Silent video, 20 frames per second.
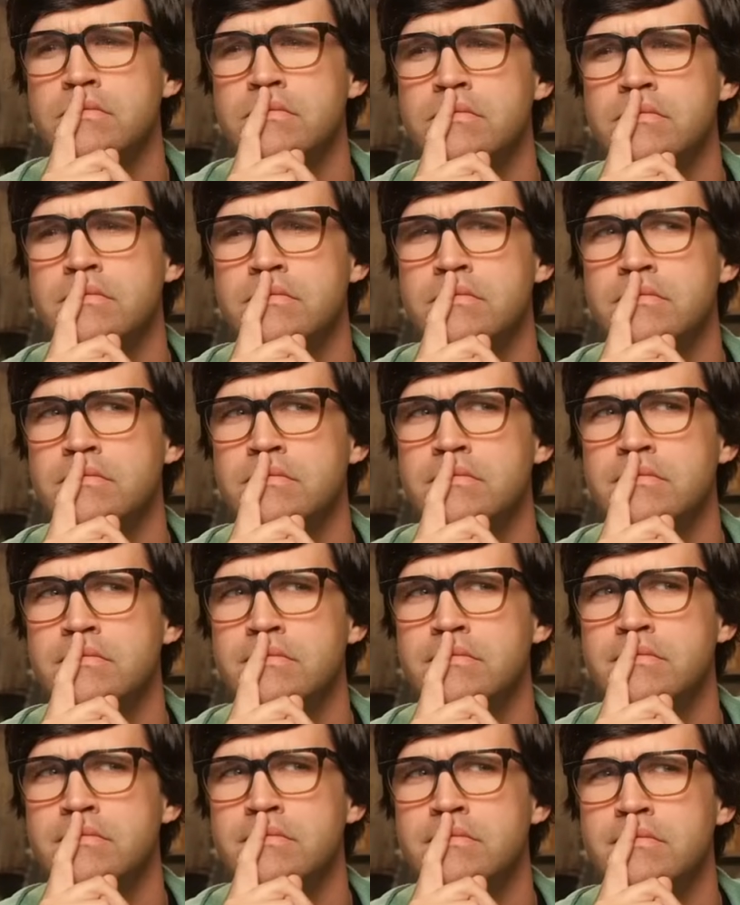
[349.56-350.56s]

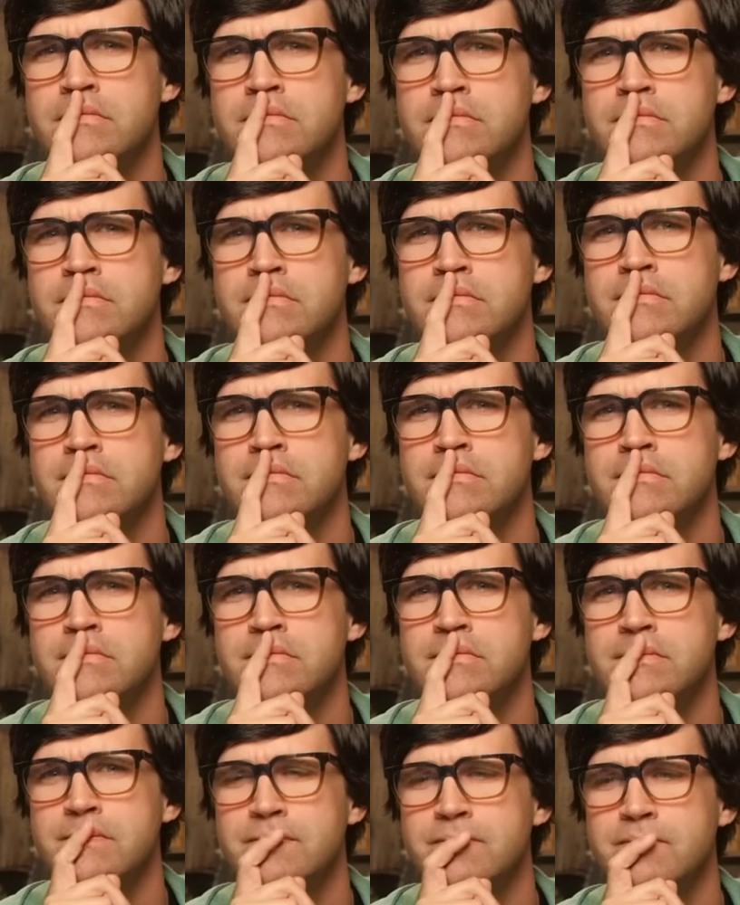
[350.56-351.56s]

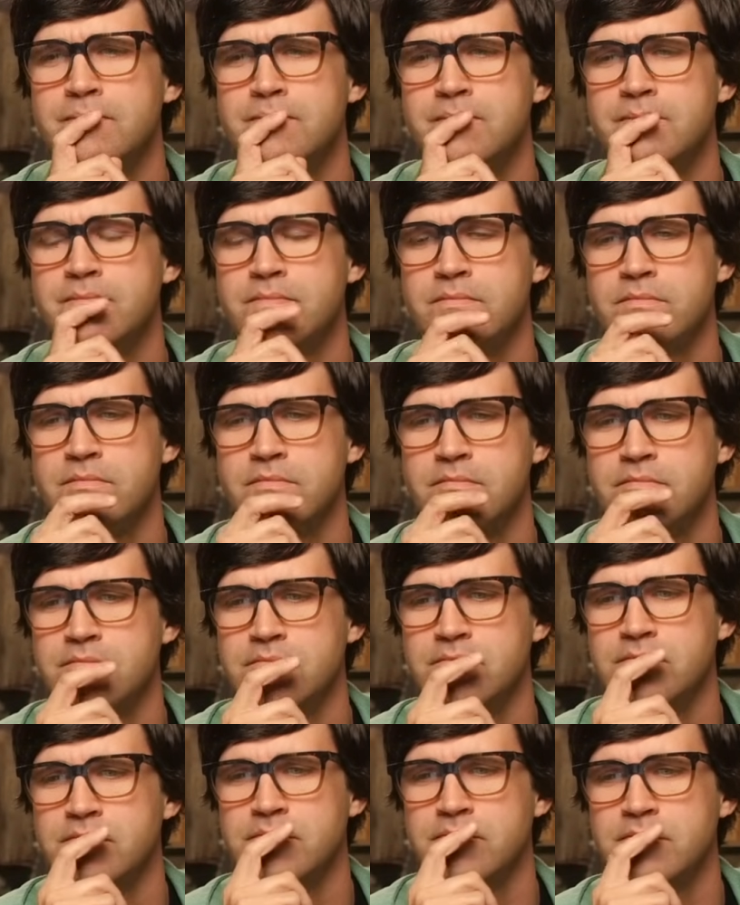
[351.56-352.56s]

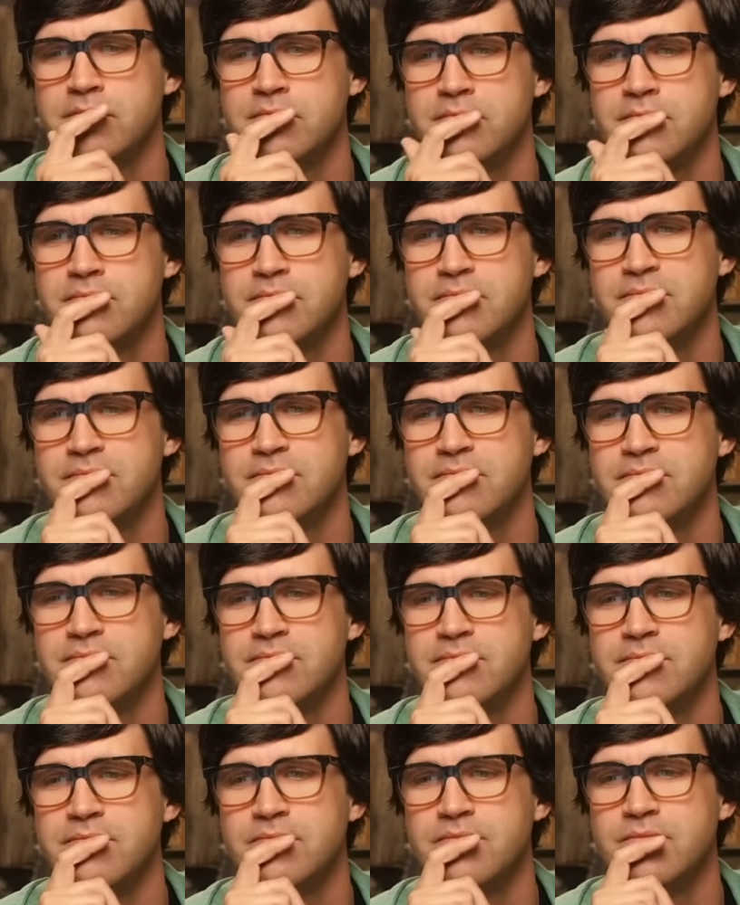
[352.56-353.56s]

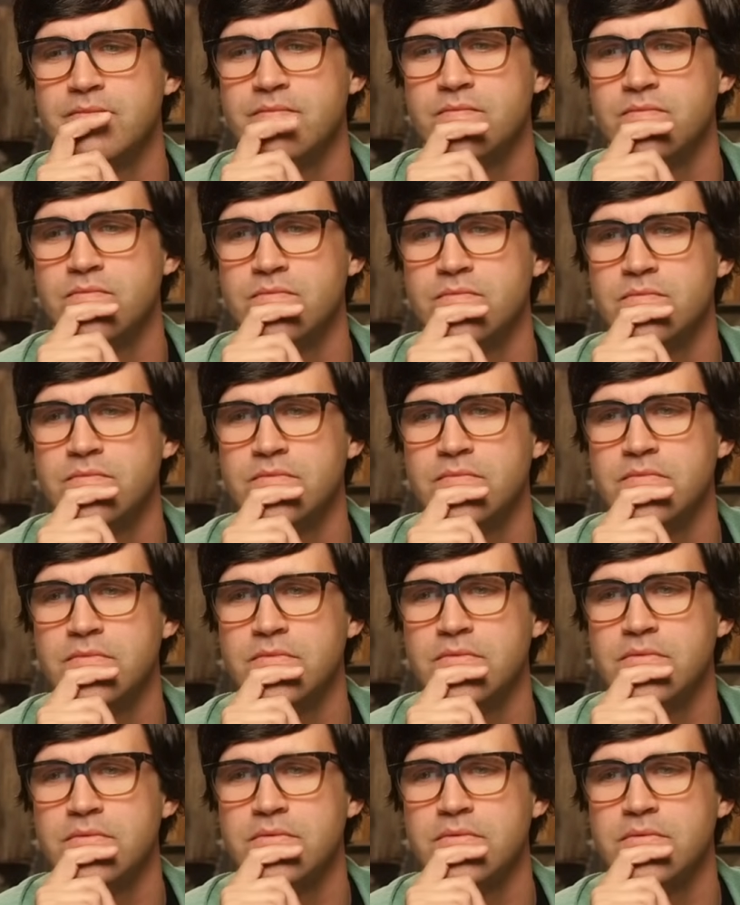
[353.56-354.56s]

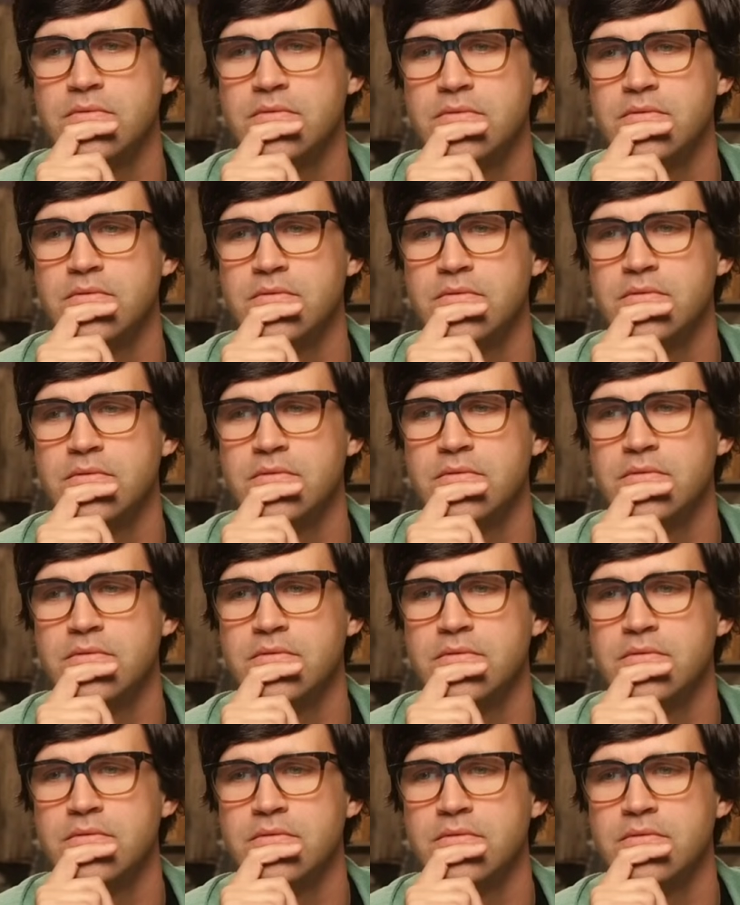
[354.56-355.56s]

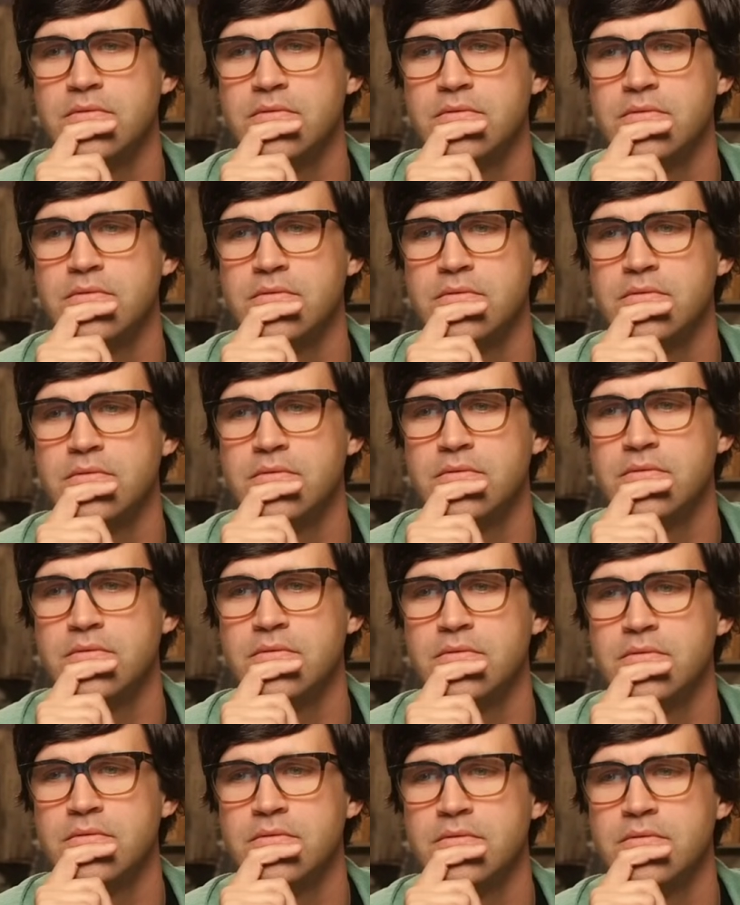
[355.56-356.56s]

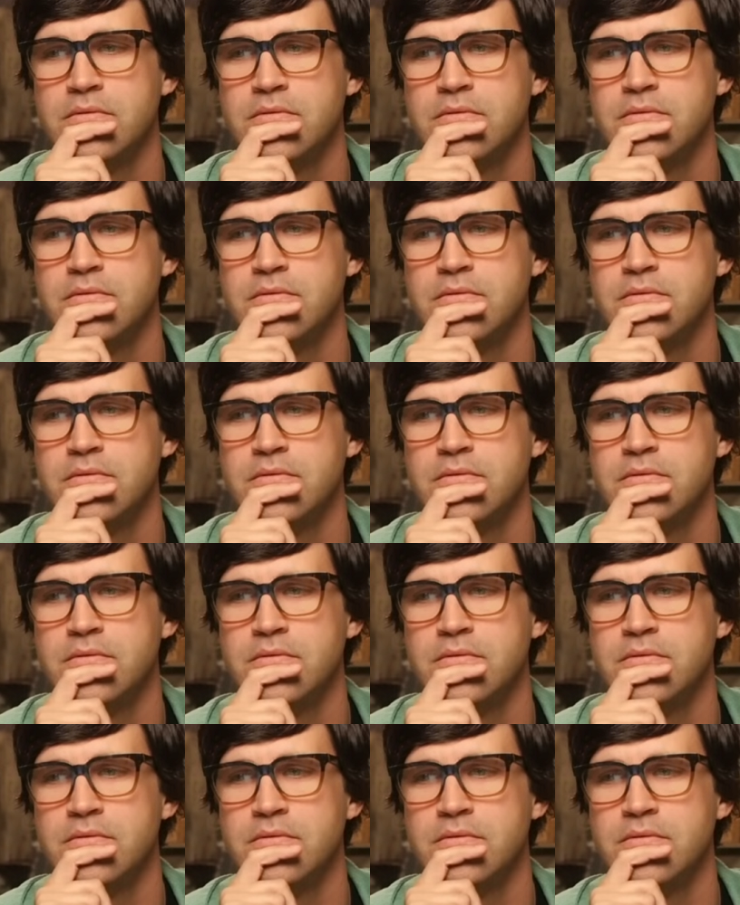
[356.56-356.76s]
[no speech]